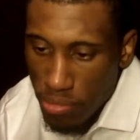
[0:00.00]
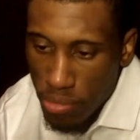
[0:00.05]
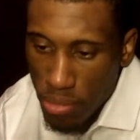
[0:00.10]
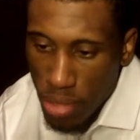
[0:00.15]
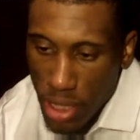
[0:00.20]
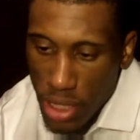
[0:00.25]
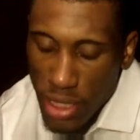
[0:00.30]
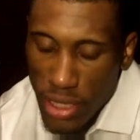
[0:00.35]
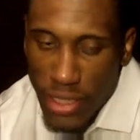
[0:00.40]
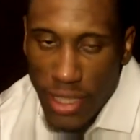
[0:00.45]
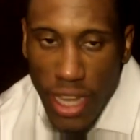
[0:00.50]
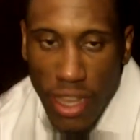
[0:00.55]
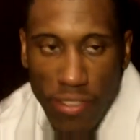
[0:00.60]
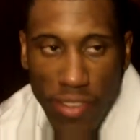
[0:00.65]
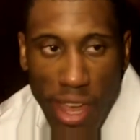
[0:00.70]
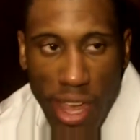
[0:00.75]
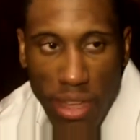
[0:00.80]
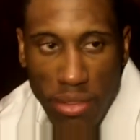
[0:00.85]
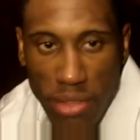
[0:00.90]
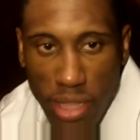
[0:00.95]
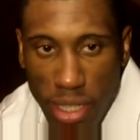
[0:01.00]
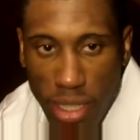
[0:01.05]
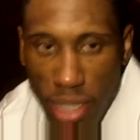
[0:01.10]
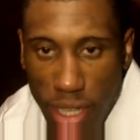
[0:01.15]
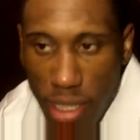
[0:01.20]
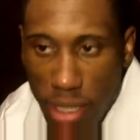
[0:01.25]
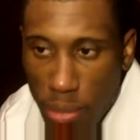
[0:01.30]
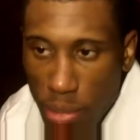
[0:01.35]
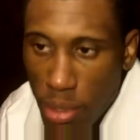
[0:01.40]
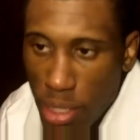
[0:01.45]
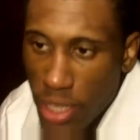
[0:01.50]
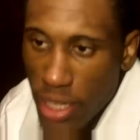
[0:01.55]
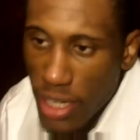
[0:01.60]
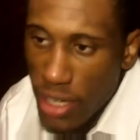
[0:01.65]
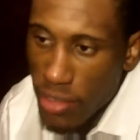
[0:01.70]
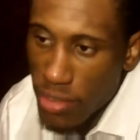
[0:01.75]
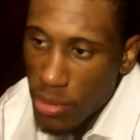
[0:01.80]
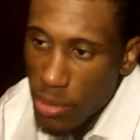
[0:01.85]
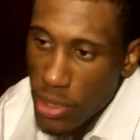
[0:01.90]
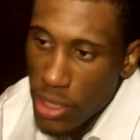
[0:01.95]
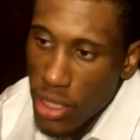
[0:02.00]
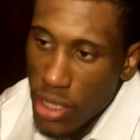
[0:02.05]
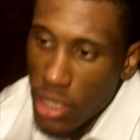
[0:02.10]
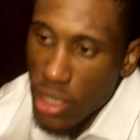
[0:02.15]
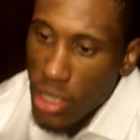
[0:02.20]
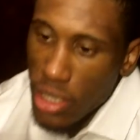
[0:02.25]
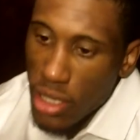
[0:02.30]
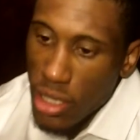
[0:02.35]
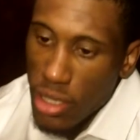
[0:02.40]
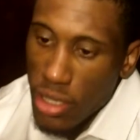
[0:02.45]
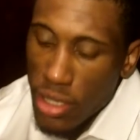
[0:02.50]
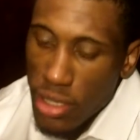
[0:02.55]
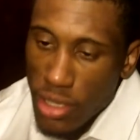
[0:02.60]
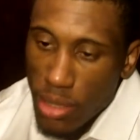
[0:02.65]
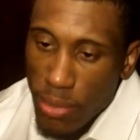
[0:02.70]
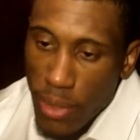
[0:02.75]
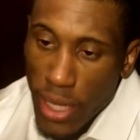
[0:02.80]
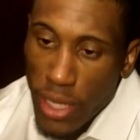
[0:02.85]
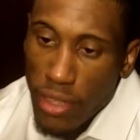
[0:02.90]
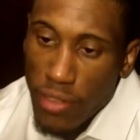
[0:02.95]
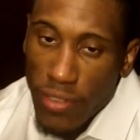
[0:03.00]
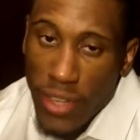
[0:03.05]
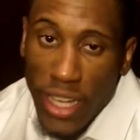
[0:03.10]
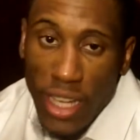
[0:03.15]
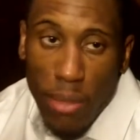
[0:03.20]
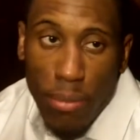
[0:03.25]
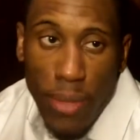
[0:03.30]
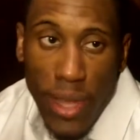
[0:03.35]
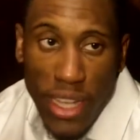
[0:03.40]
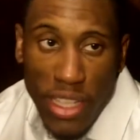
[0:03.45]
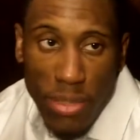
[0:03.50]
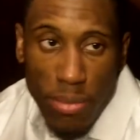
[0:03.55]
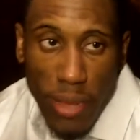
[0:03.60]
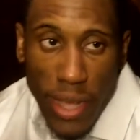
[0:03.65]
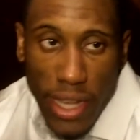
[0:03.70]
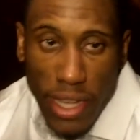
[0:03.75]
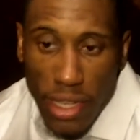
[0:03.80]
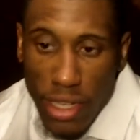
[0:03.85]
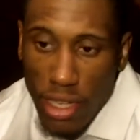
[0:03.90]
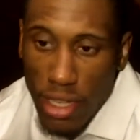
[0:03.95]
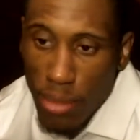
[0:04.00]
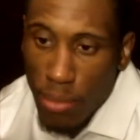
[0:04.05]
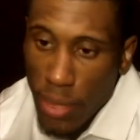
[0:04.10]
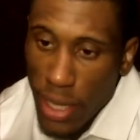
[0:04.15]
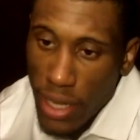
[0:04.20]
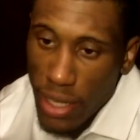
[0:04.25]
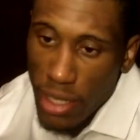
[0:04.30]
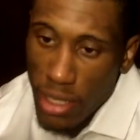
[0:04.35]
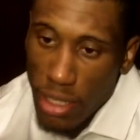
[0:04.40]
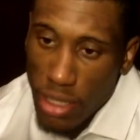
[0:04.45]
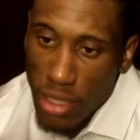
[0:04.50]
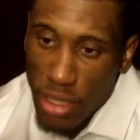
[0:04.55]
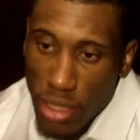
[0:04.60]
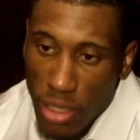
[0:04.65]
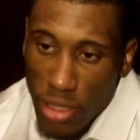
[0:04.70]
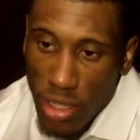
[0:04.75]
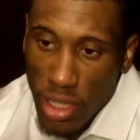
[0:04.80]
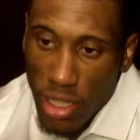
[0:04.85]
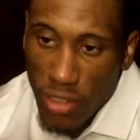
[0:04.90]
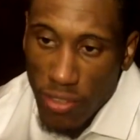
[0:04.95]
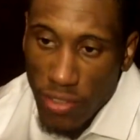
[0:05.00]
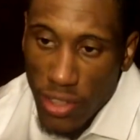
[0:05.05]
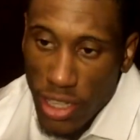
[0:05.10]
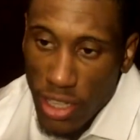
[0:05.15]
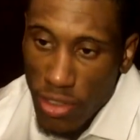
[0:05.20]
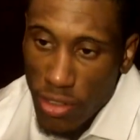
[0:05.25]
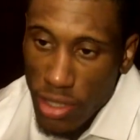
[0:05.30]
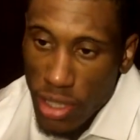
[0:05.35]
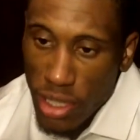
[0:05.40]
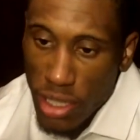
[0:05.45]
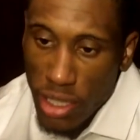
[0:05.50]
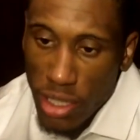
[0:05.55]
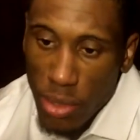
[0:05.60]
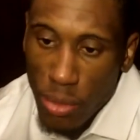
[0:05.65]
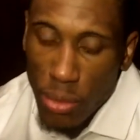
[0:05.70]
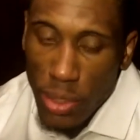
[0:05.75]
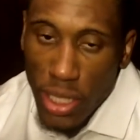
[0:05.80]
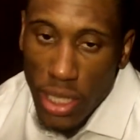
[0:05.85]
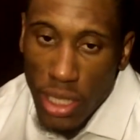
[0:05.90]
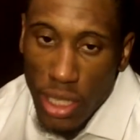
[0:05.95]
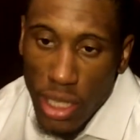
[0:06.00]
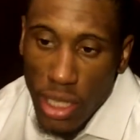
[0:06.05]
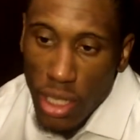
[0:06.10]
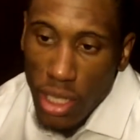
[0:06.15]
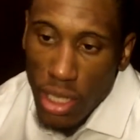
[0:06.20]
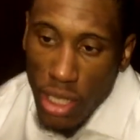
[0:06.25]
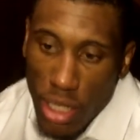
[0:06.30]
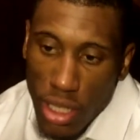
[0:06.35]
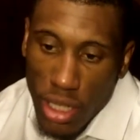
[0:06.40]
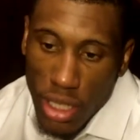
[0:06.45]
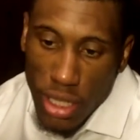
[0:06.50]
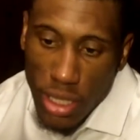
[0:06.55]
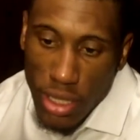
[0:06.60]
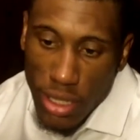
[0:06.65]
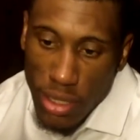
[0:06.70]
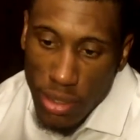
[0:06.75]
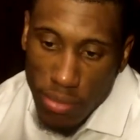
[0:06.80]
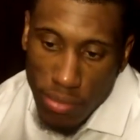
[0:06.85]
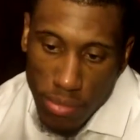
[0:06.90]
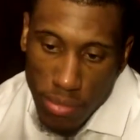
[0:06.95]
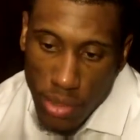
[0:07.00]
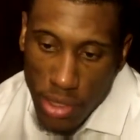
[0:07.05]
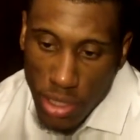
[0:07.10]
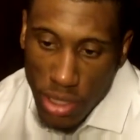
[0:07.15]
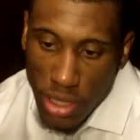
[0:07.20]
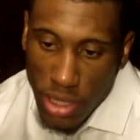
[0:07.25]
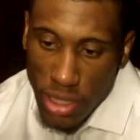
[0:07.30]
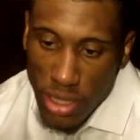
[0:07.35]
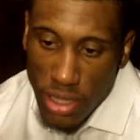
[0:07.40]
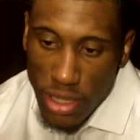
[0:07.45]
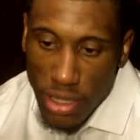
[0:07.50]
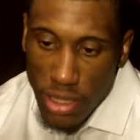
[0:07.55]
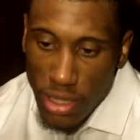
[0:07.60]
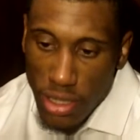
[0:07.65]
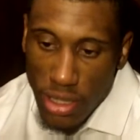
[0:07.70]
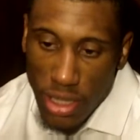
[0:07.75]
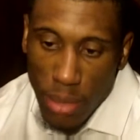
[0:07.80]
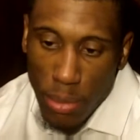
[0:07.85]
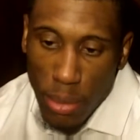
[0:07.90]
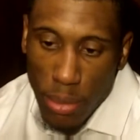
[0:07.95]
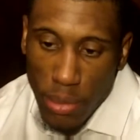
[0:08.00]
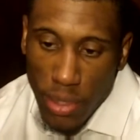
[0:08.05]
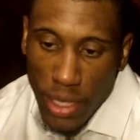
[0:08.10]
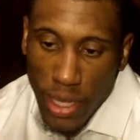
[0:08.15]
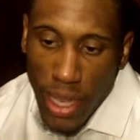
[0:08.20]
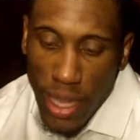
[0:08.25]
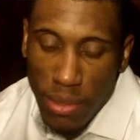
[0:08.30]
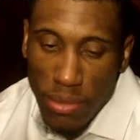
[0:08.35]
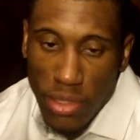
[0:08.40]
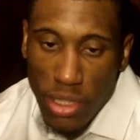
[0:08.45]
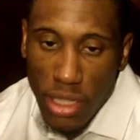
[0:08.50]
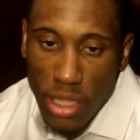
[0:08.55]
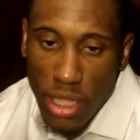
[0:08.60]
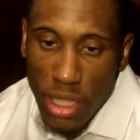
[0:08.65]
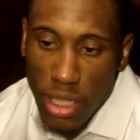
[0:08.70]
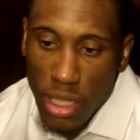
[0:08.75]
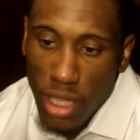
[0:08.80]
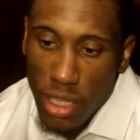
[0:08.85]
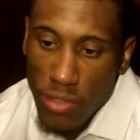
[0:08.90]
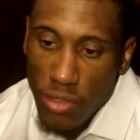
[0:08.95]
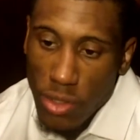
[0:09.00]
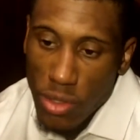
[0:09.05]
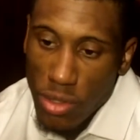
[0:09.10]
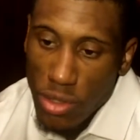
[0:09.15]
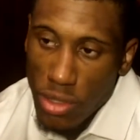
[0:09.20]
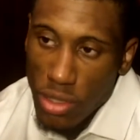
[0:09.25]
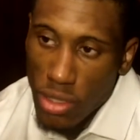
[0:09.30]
Players have games like that in the playoffs, but, you know, it's about if they can bounce back and come back and, you know, get a victory or get a win, or just step up the game to another level.